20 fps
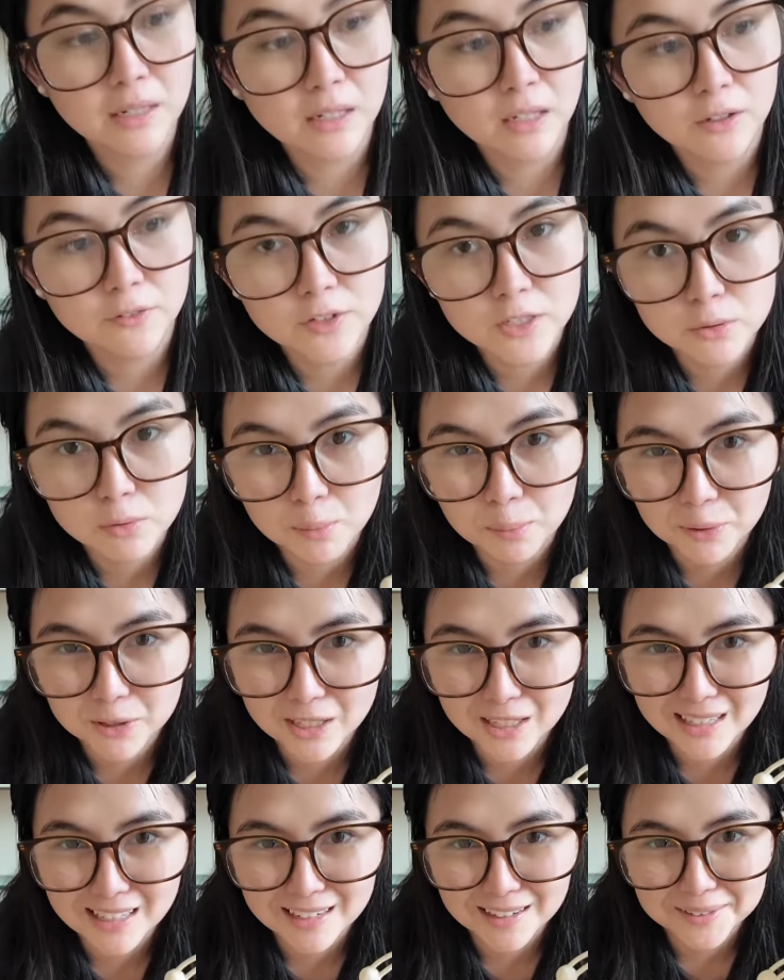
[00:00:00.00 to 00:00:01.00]
leave is we put
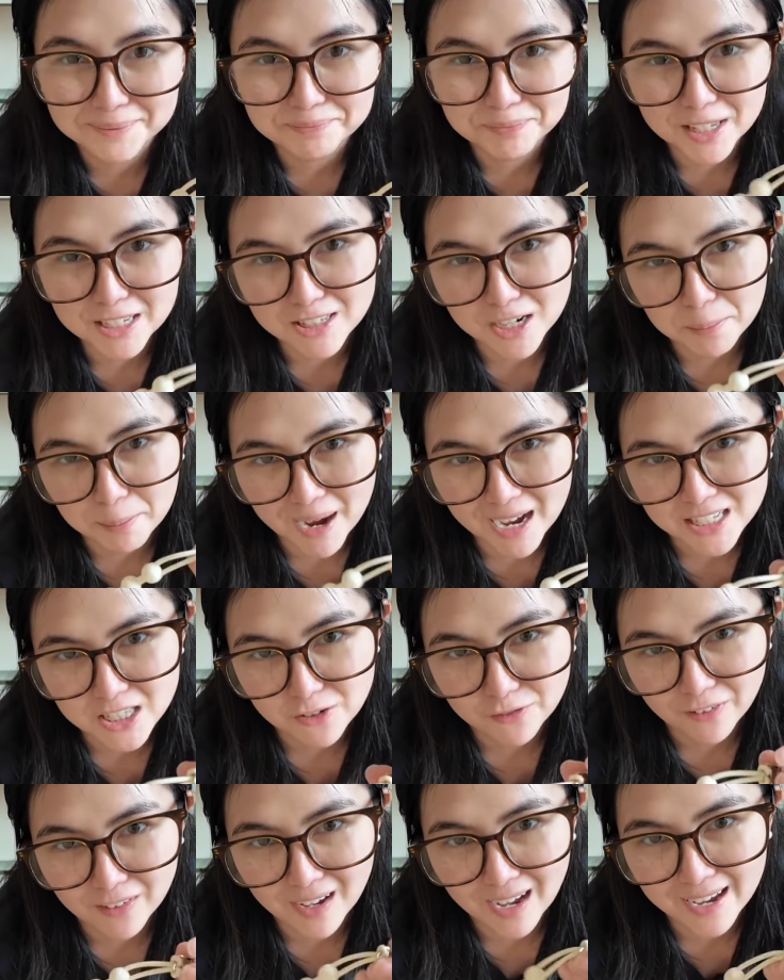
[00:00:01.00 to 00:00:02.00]
it in a, these are
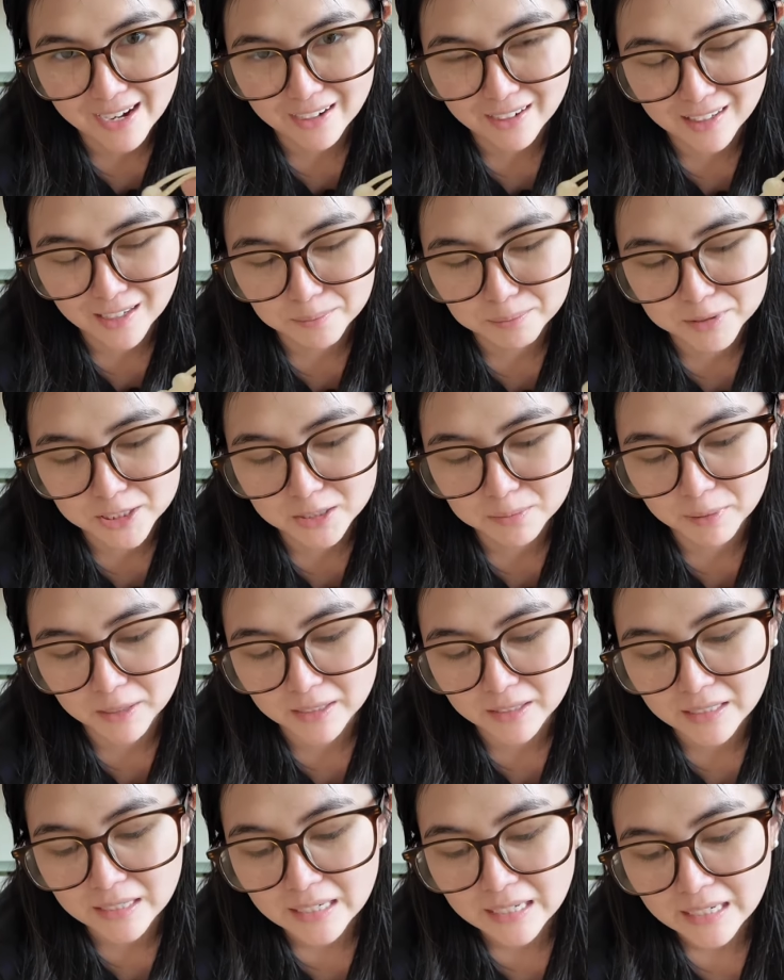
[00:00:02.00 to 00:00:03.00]
pacifier clips,
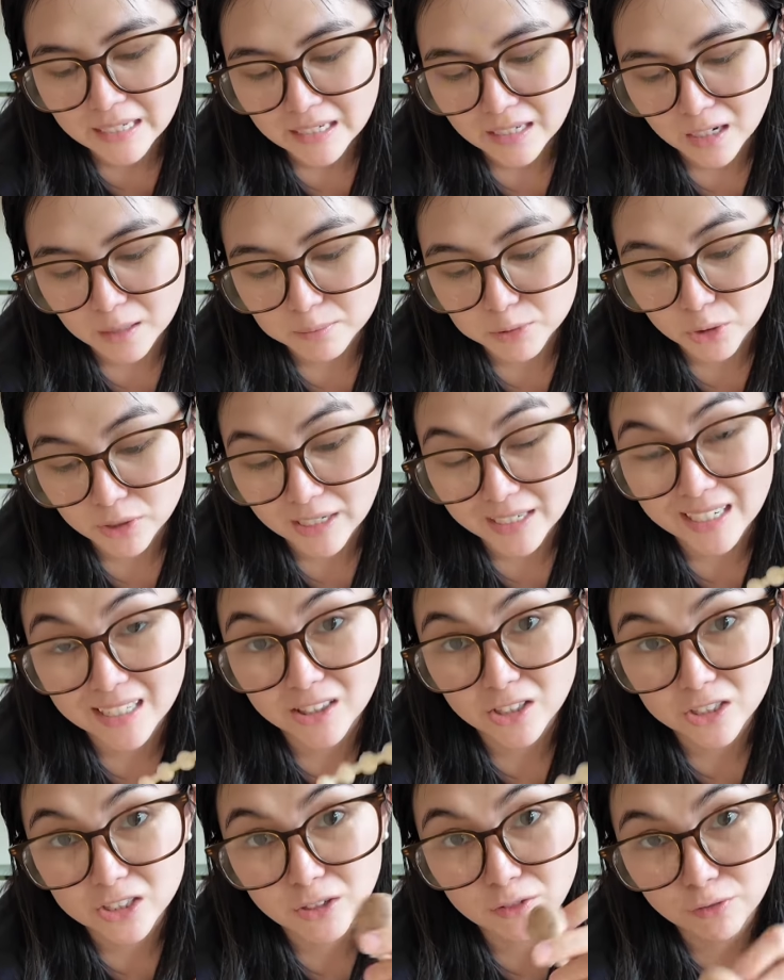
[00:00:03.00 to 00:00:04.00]
but um, so that it
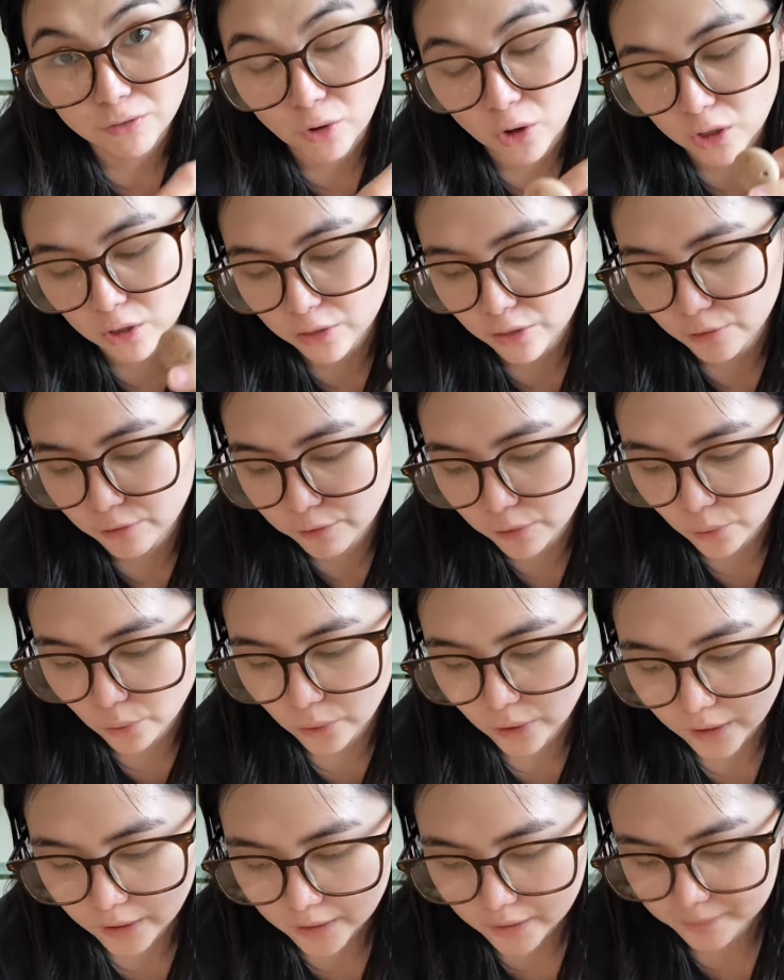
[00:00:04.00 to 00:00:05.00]
doesn't fall on the
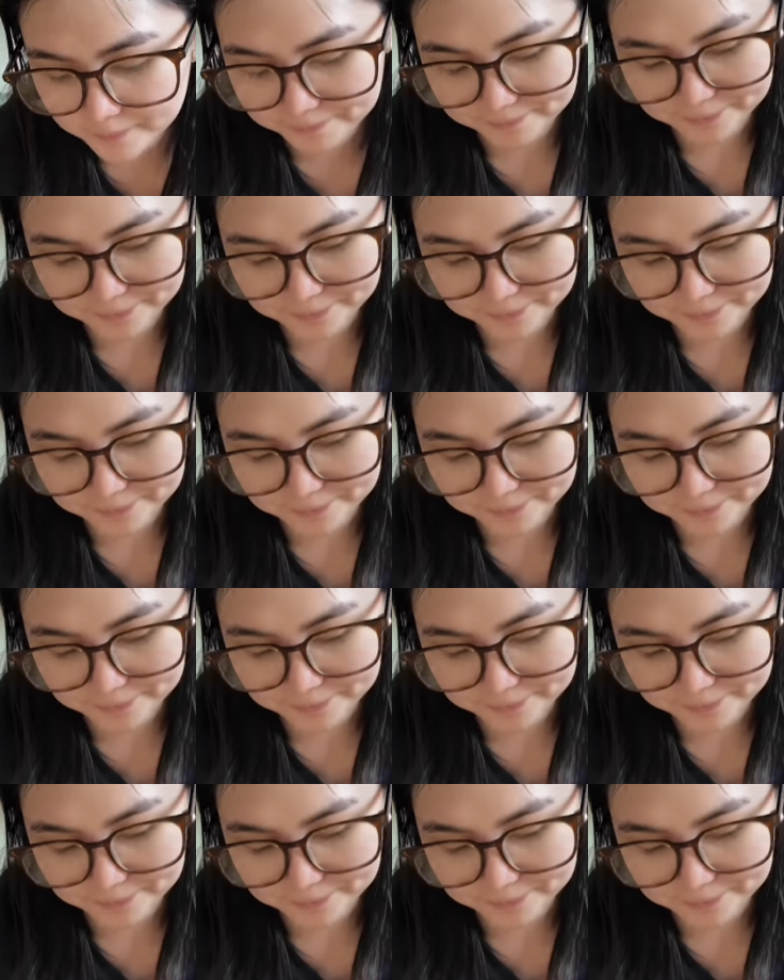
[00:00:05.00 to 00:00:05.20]
floor.